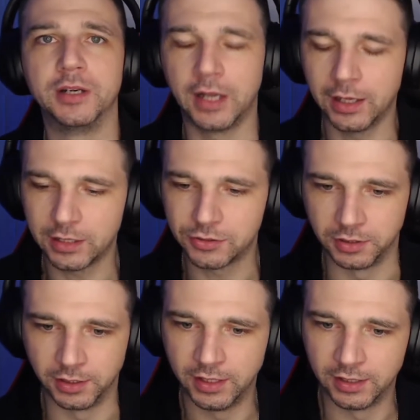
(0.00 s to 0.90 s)
He died last year,
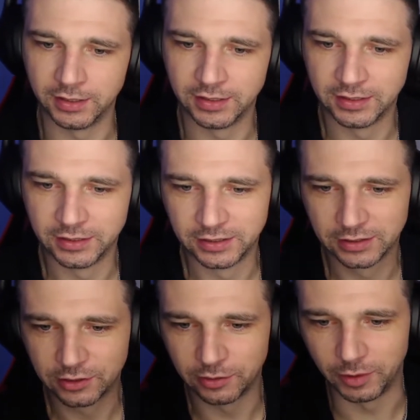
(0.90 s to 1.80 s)
didn't he?
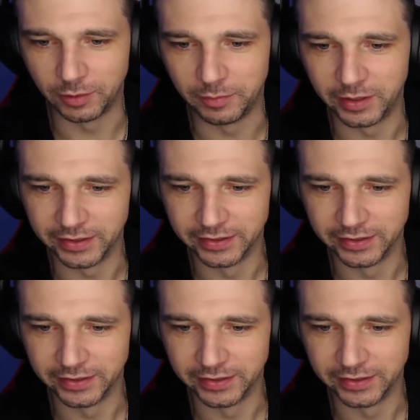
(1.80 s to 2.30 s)
Come on, man.